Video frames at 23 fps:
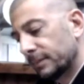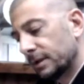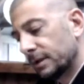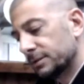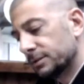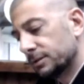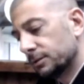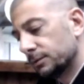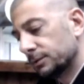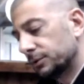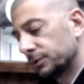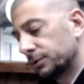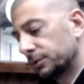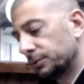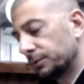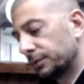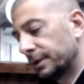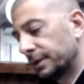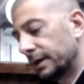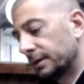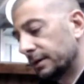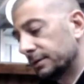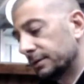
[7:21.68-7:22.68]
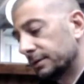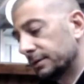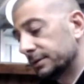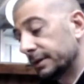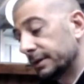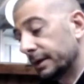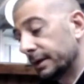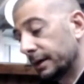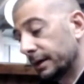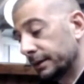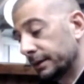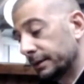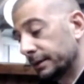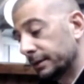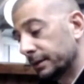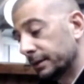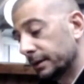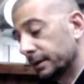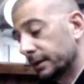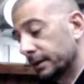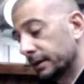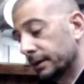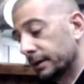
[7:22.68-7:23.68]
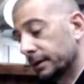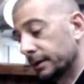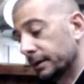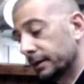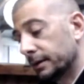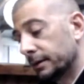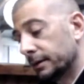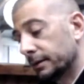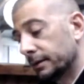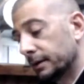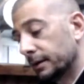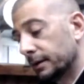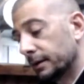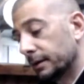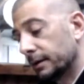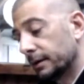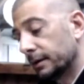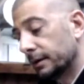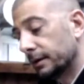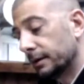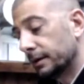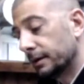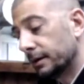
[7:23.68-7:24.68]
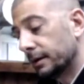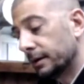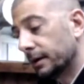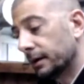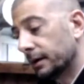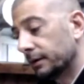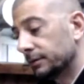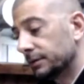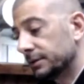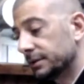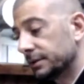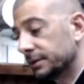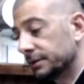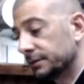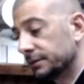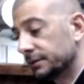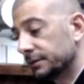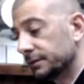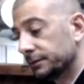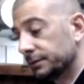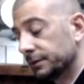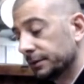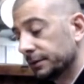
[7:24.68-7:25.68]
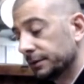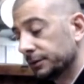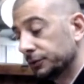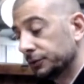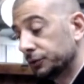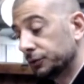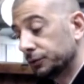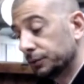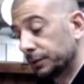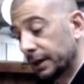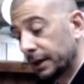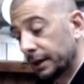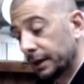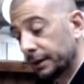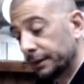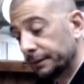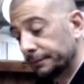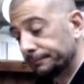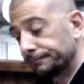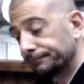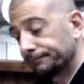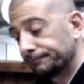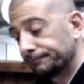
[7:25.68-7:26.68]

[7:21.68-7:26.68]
So in 2009, I received Jukai.